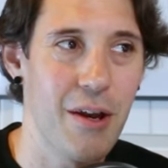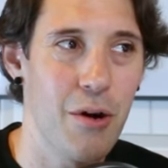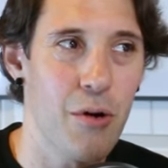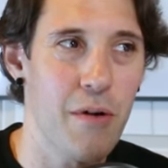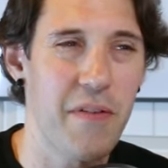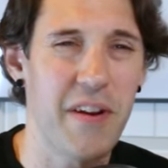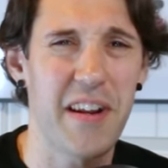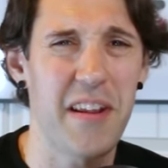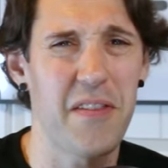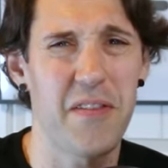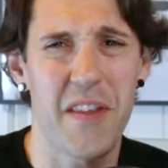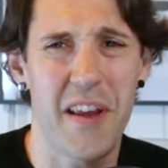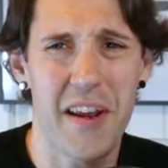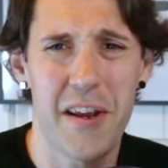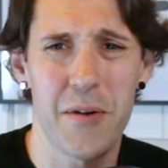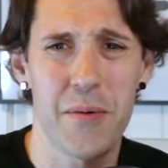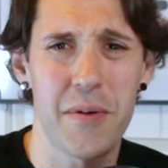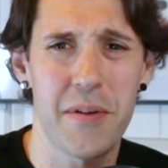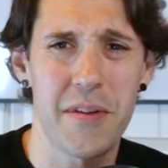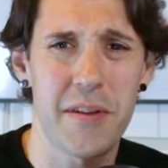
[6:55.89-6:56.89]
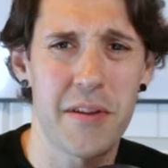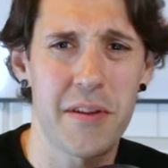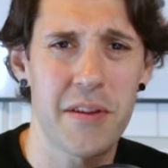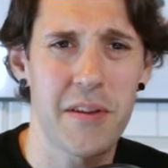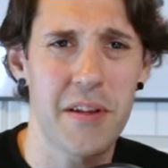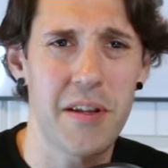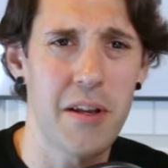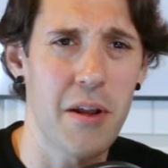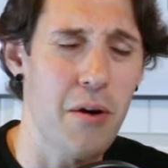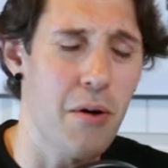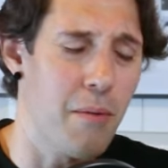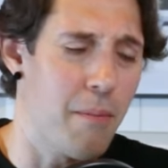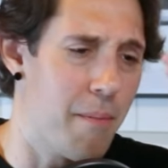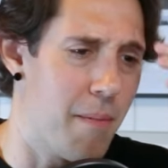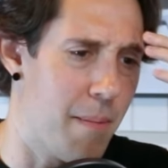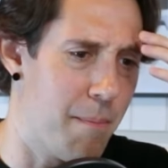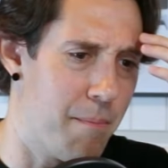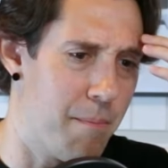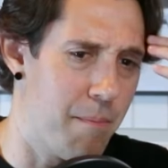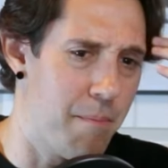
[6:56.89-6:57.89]
or if he didn't think it was,
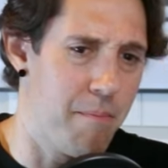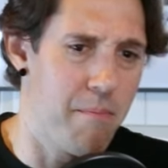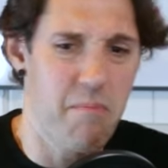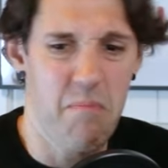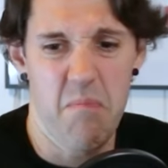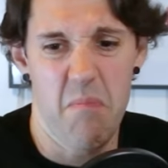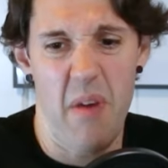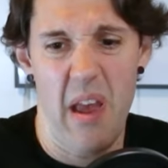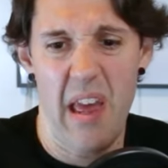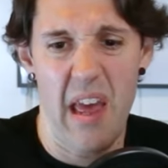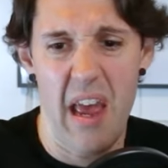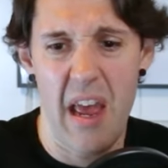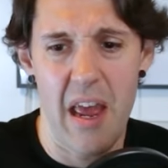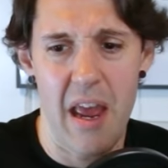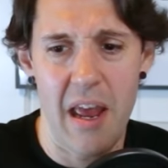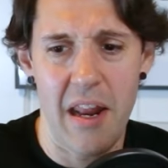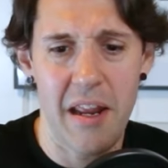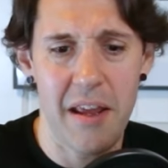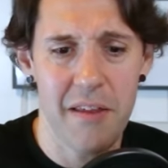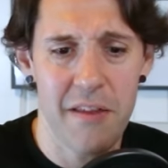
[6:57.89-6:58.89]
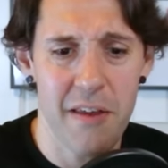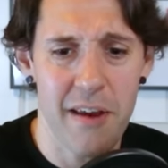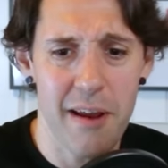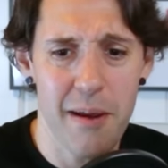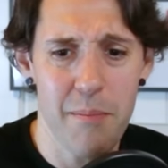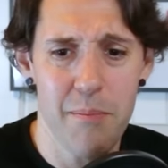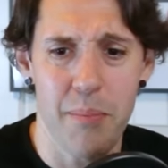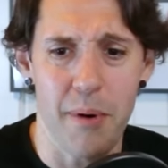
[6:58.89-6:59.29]
anything.